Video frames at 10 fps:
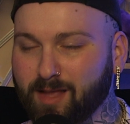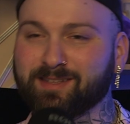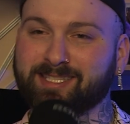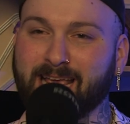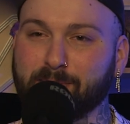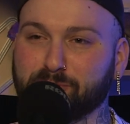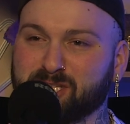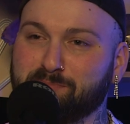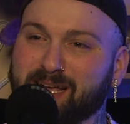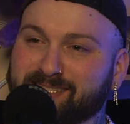The table
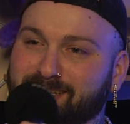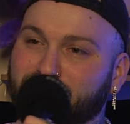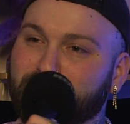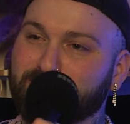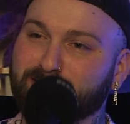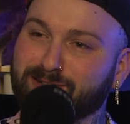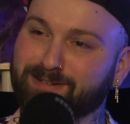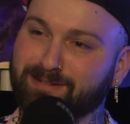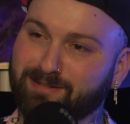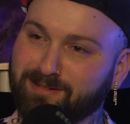just bends like,
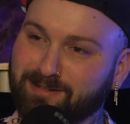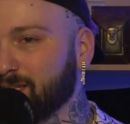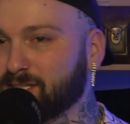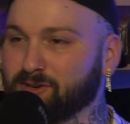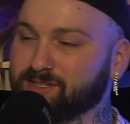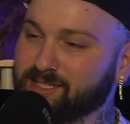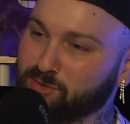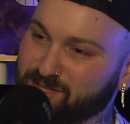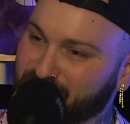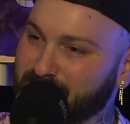turns
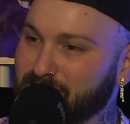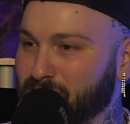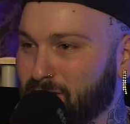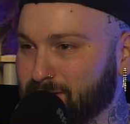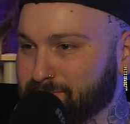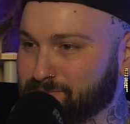into a seesaw.